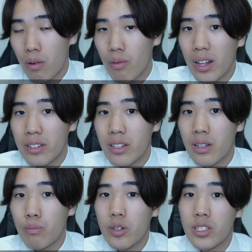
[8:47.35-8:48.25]
rather than
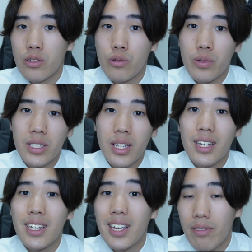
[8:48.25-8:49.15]
the person who is
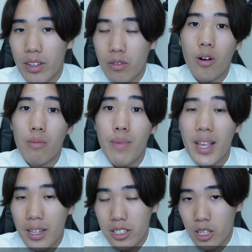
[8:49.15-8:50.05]
giving or
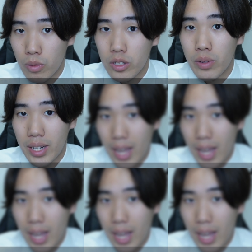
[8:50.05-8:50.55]
making someone do an